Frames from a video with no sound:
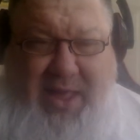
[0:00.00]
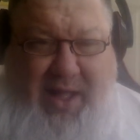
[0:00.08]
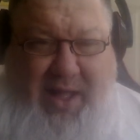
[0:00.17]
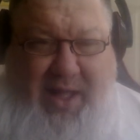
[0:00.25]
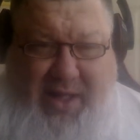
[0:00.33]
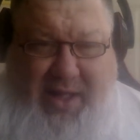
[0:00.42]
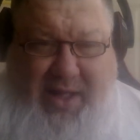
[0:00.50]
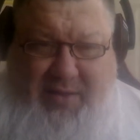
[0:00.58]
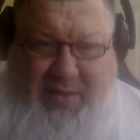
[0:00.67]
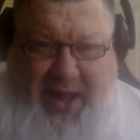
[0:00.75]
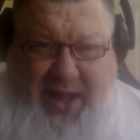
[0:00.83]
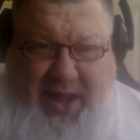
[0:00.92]

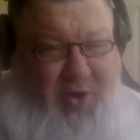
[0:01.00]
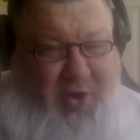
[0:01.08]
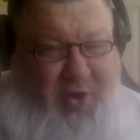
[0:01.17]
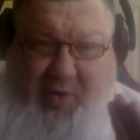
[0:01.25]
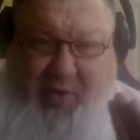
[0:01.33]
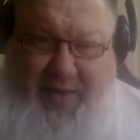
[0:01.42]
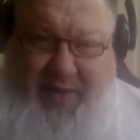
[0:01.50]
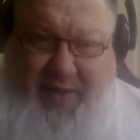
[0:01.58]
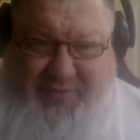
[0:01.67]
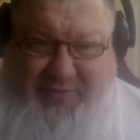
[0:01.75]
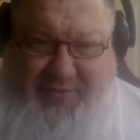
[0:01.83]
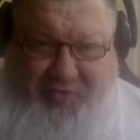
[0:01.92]
I know there are a lot of
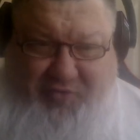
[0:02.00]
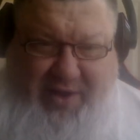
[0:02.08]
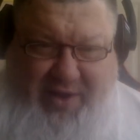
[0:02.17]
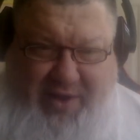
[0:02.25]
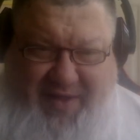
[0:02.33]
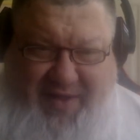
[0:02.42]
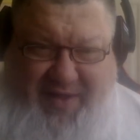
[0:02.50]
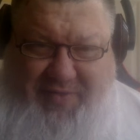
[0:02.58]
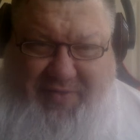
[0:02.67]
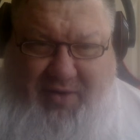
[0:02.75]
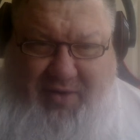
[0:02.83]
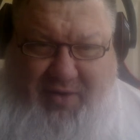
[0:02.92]
other streams out
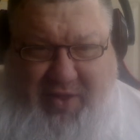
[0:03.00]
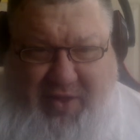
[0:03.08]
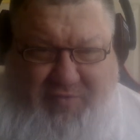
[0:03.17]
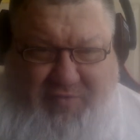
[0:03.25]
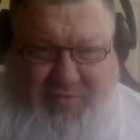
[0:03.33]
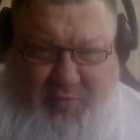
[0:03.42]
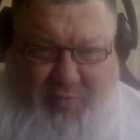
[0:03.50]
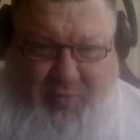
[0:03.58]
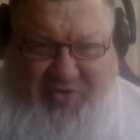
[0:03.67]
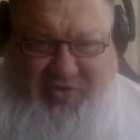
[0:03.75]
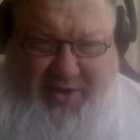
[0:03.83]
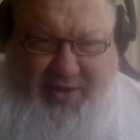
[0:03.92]
there on the YouTube
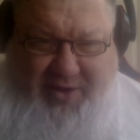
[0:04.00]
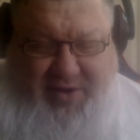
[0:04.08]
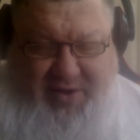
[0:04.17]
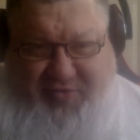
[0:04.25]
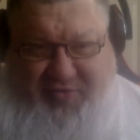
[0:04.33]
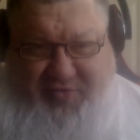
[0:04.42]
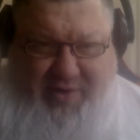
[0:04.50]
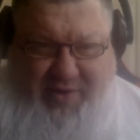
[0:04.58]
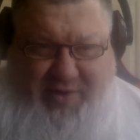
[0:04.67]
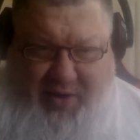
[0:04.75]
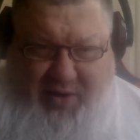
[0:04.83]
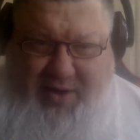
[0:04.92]
channel and on
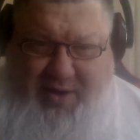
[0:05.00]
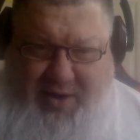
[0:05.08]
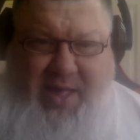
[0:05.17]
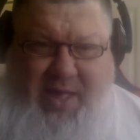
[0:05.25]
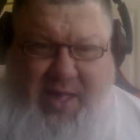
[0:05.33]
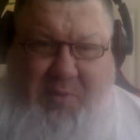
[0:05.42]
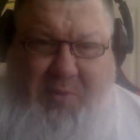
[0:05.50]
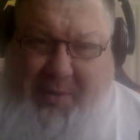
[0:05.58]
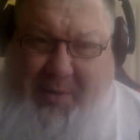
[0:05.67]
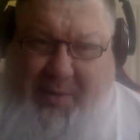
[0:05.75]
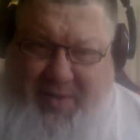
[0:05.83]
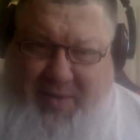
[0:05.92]
StreamYard,
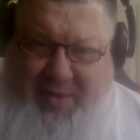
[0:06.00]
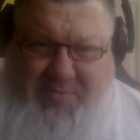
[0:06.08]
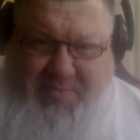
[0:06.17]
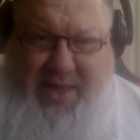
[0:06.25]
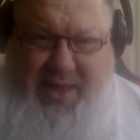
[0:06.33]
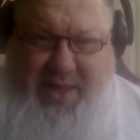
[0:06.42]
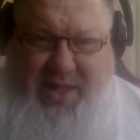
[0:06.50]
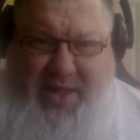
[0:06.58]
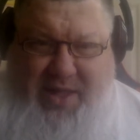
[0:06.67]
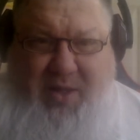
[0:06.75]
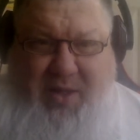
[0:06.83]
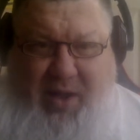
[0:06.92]
but believe me,
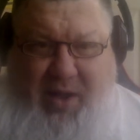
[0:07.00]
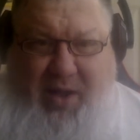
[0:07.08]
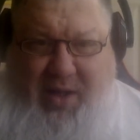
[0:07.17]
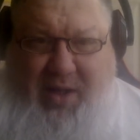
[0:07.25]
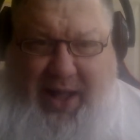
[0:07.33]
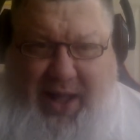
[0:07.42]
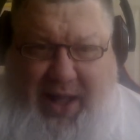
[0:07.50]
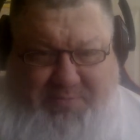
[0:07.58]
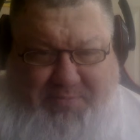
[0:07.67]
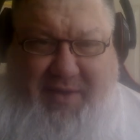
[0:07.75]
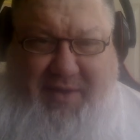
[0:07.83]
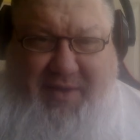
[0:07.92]
I
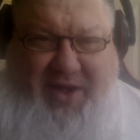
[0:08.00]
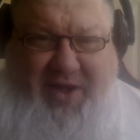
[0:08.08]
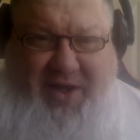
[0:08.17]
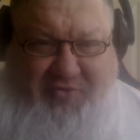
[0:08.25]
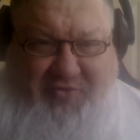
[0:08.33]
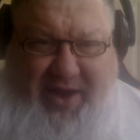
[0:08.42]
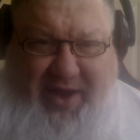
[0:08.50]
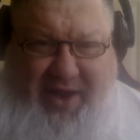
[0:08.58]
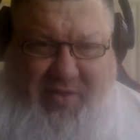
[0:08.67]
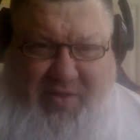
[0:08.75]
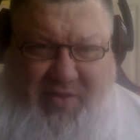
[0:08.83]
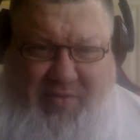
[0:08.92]
believe that our
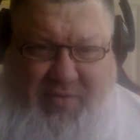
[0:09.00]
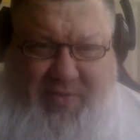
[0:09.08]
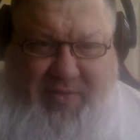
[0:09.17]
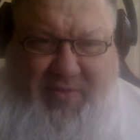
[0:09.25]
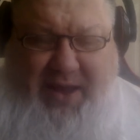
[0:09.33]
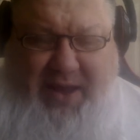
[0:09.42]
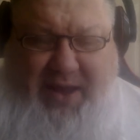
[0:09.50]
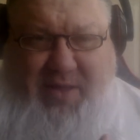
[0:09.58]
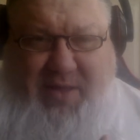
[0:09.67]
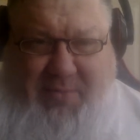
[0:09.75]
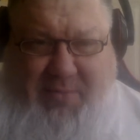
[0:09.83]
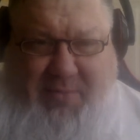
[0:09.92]
channel that
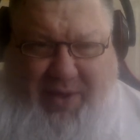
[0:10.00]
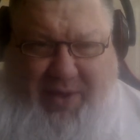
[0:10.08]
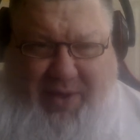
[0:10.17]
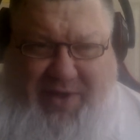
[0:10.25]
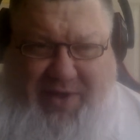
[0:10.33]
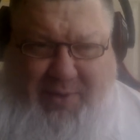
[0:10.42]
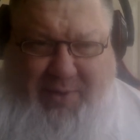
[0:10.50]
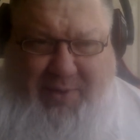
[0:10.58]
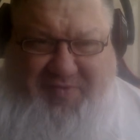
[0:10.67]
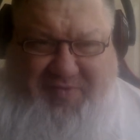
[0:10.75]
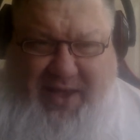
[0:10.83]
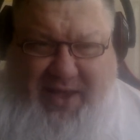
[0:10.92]
my wife and I
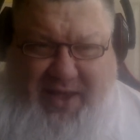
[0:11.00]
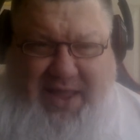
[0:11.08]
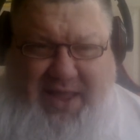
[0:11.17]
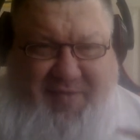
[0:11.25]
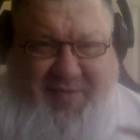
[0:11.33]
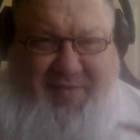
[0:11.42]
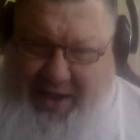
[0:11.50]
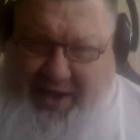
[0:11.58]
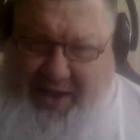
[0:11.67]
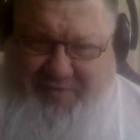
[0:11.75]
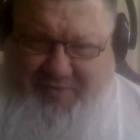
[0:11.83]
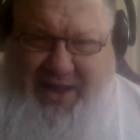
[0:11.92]
represent is a lot of
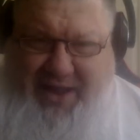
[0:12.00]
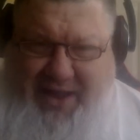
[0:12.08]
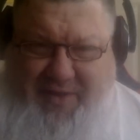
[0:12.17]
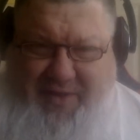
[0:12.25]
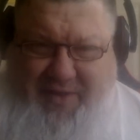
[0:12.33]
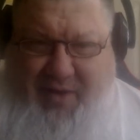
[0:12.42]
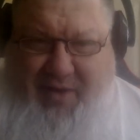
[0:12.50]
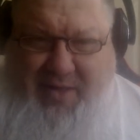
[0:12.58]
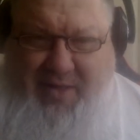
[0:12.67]
fun out there.